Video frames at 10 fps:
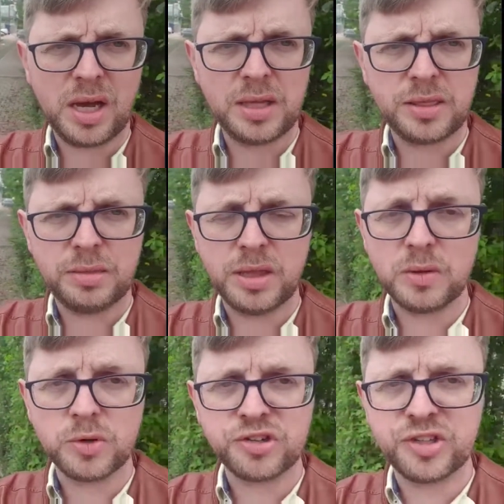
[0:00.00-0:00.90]
I
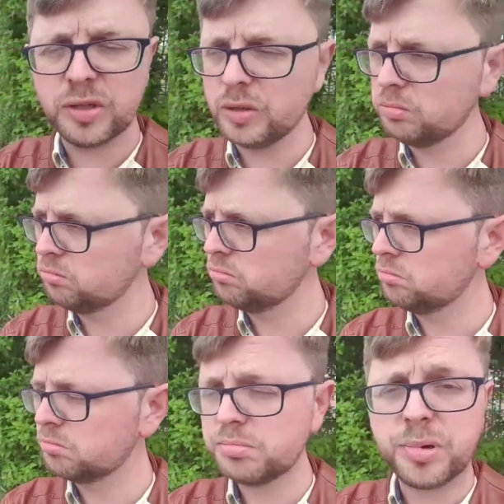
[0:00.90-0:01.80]
think we're still
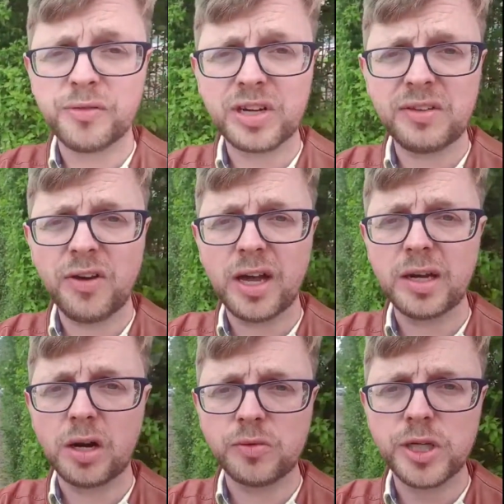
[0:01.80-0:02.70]
perfectly
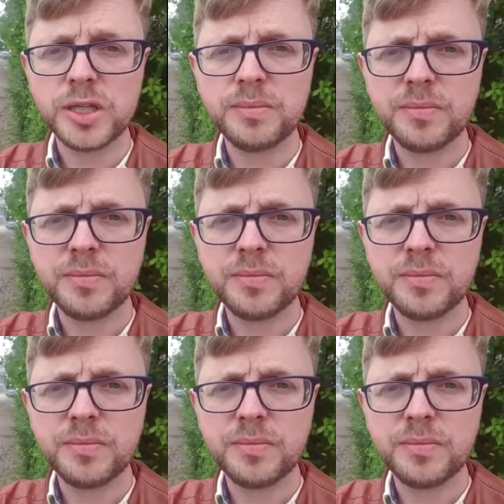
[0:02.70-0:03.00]
fine, aren't we?